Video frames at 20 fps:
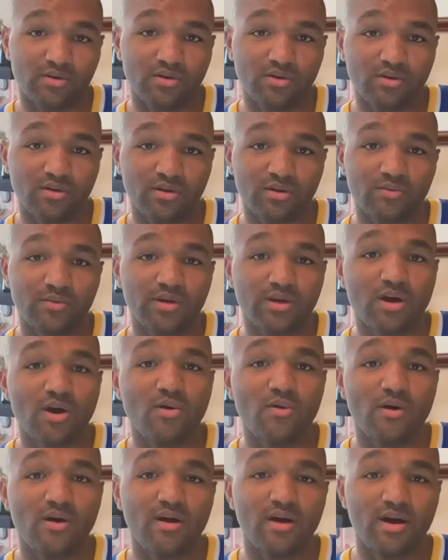Kuni? We
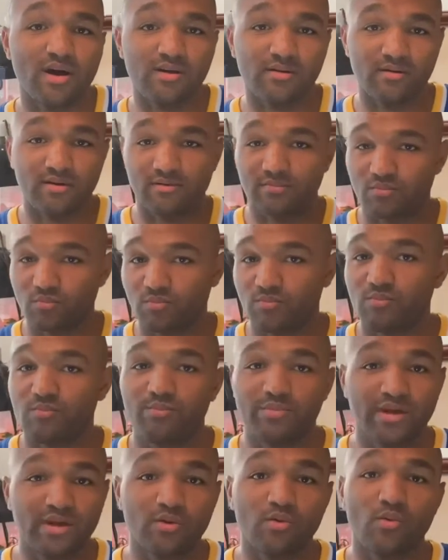know,
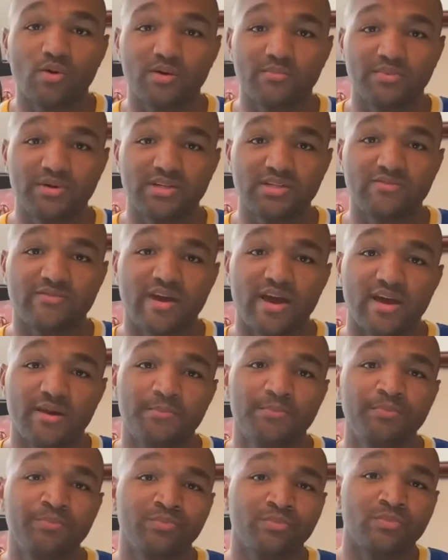being a One Piece fan,
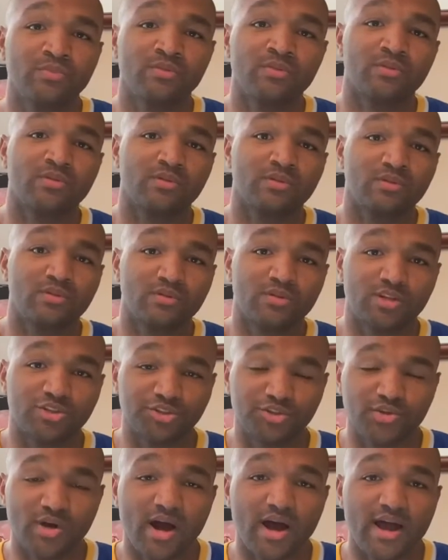the
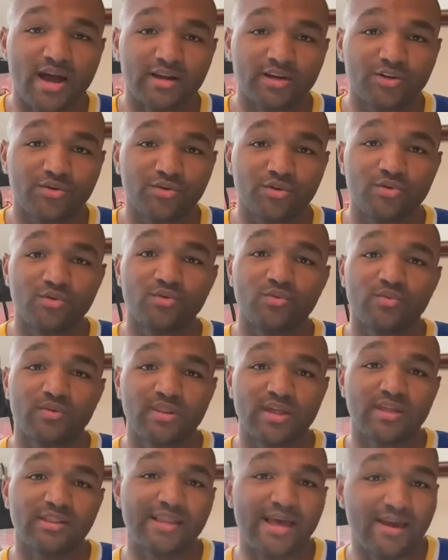Straw Hat crew, when
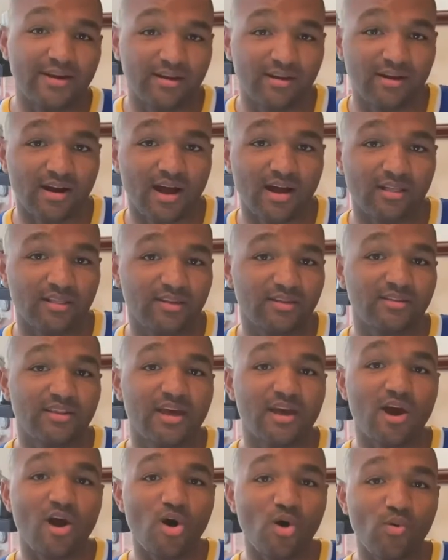they land on an island,
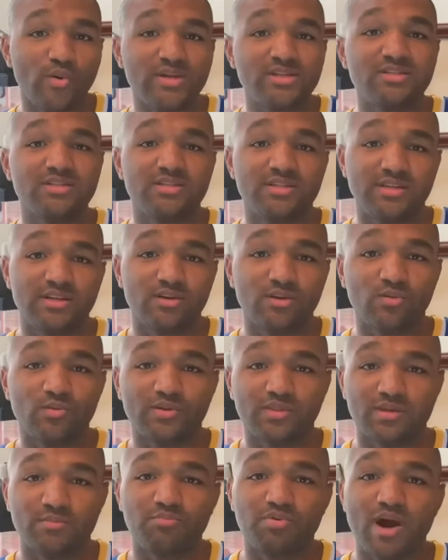they always deal
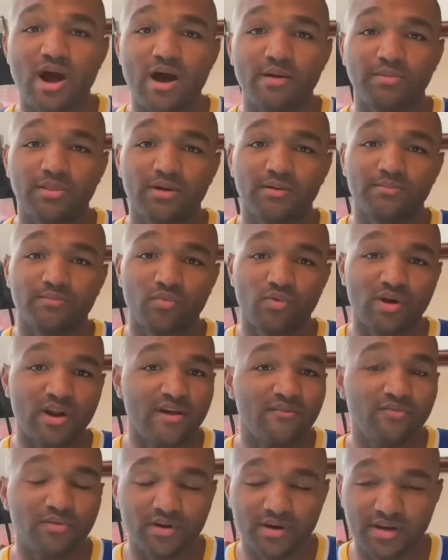with the problem,
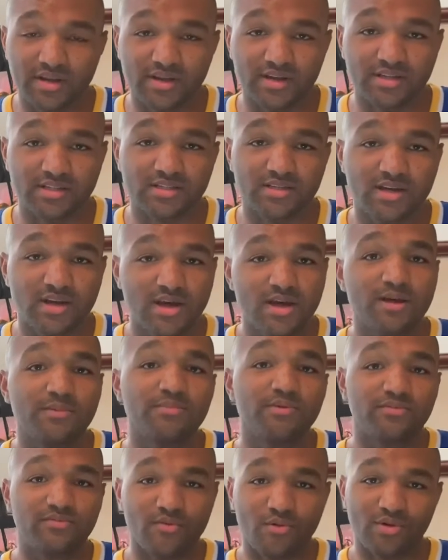whatever it is,
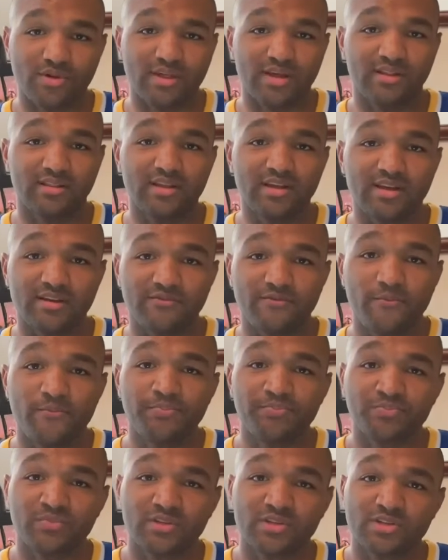before they leave.
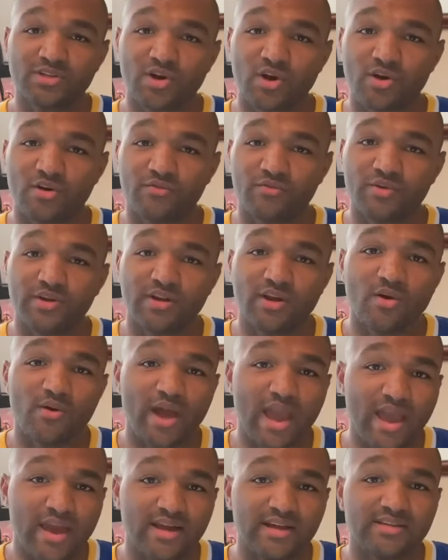So if we know
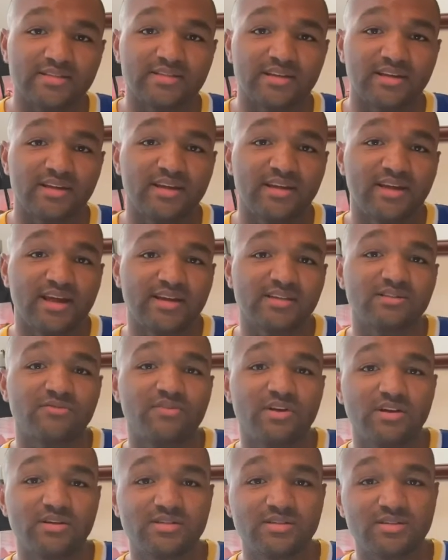Ace, and he has a
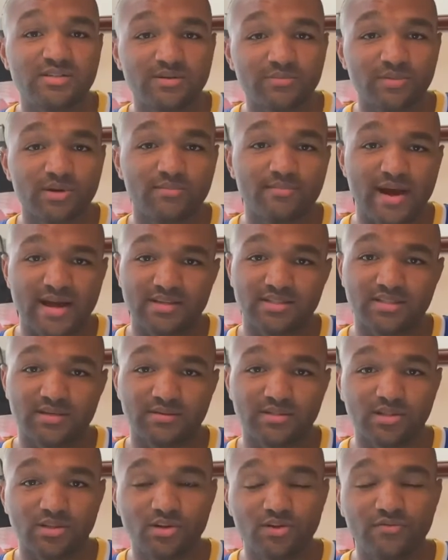very similar
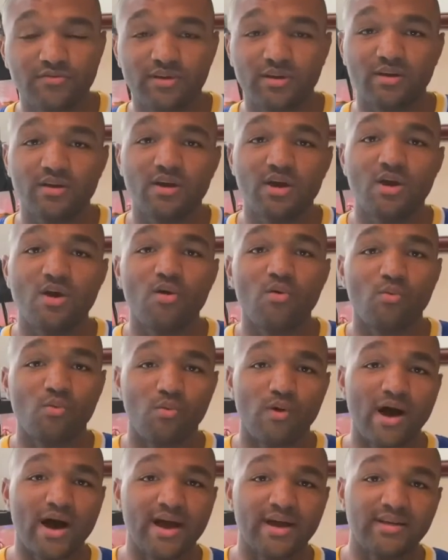mindset to Luffy,
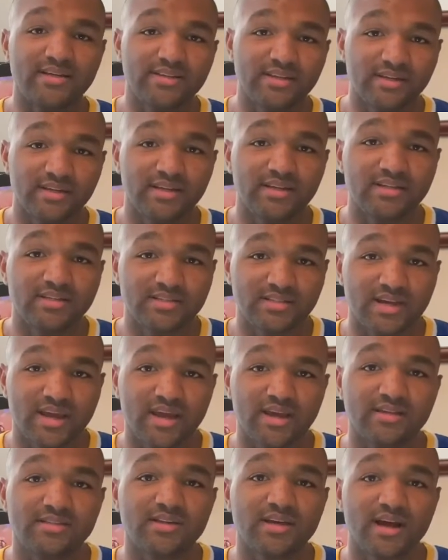why didn't he
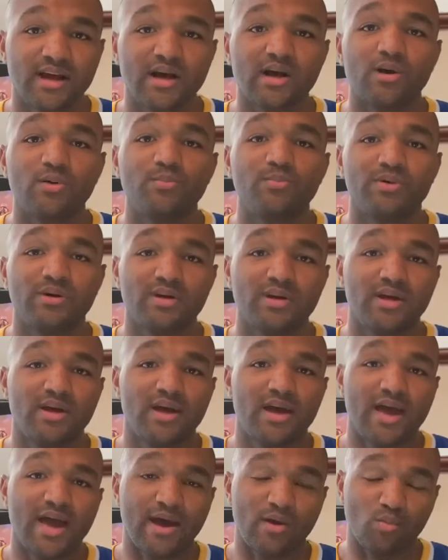stay to help
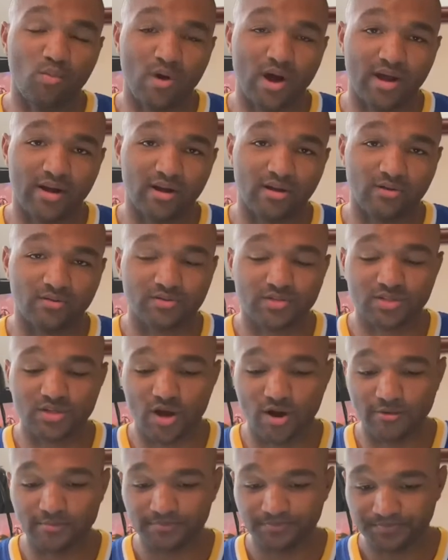at Wano?
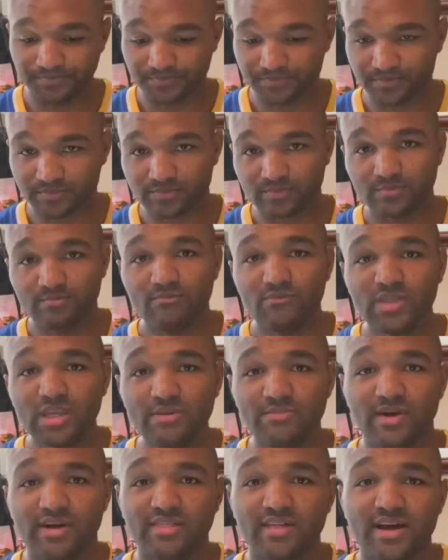So
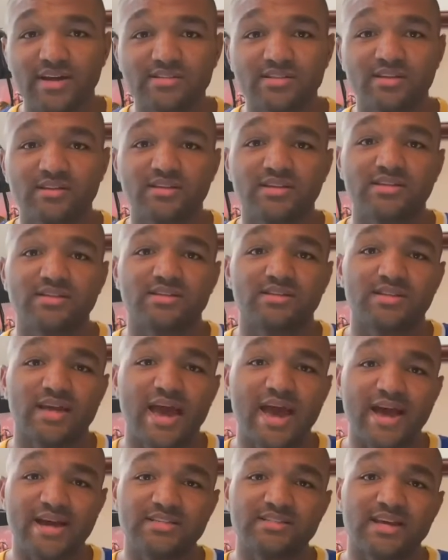my thoughts on this is,
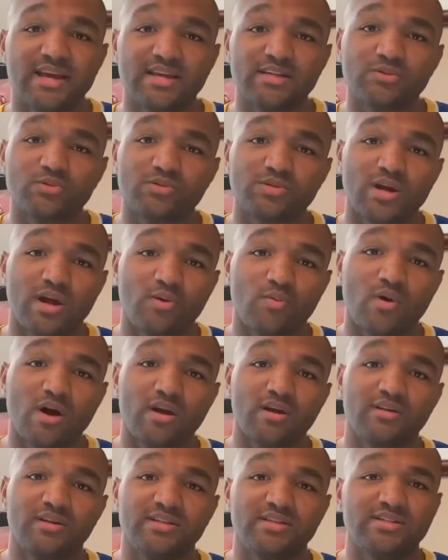as Ace was on
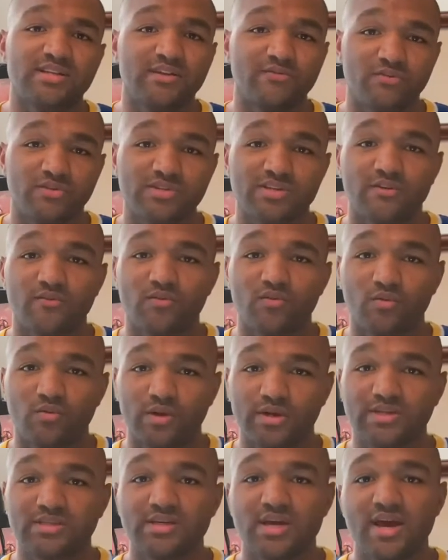Wano, he stayed for several
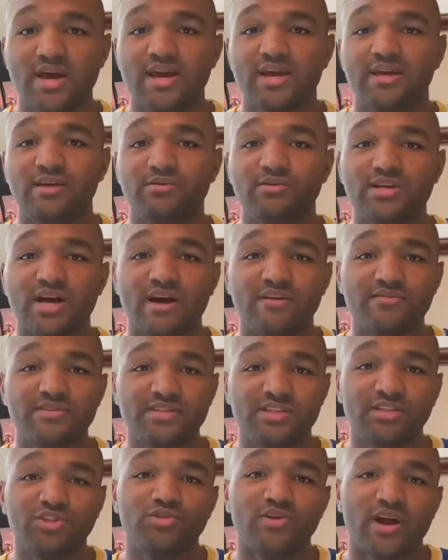weeks. He was
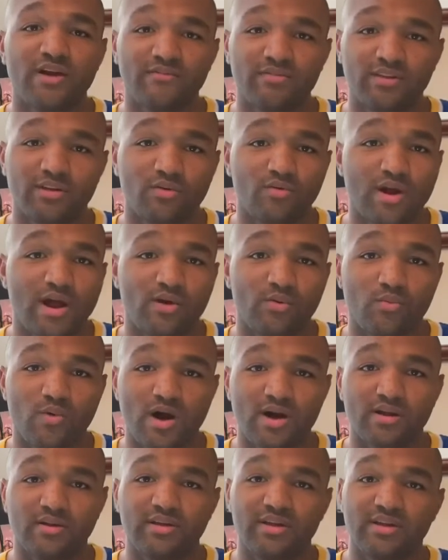obviously traveling around
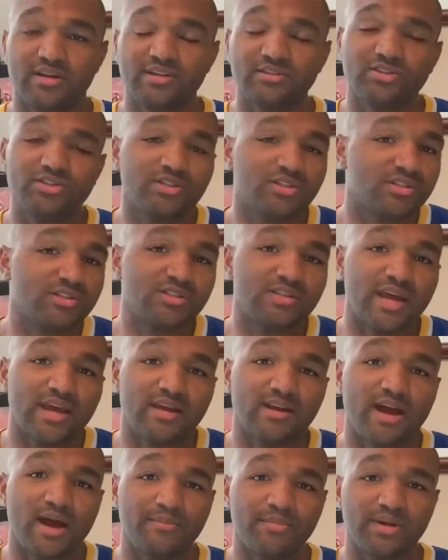Wano. He didn't just stay
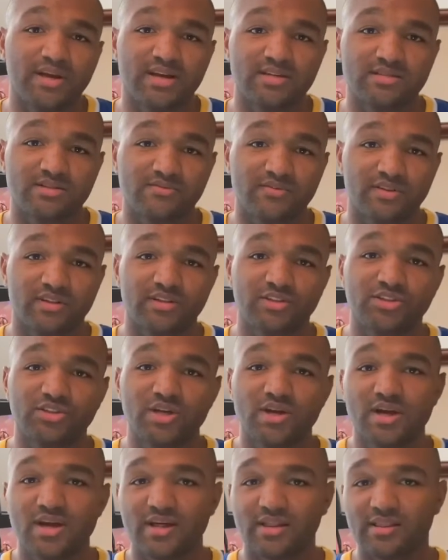in Amigasa Village
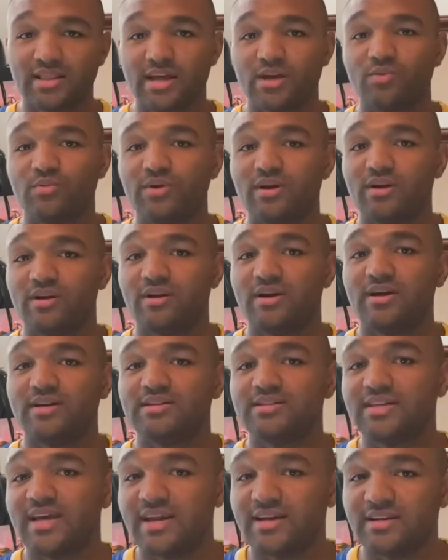like we're
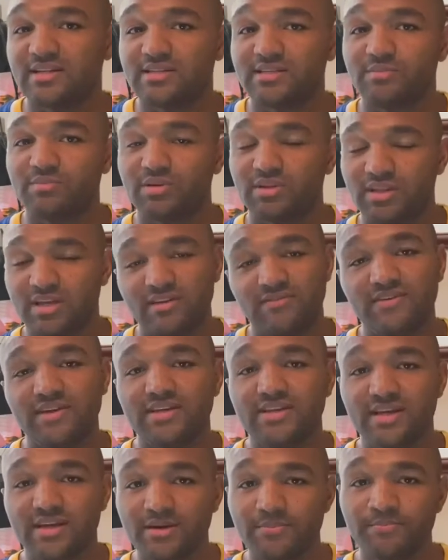intended to believe he
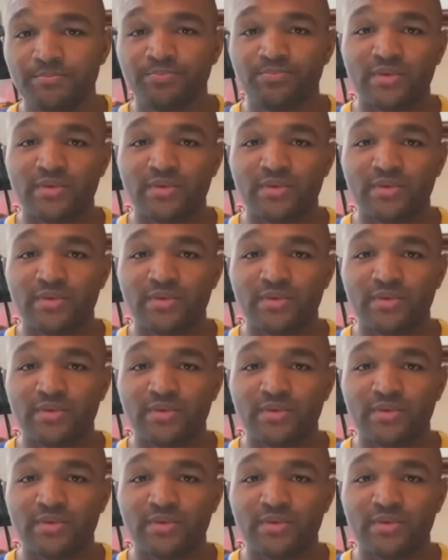did.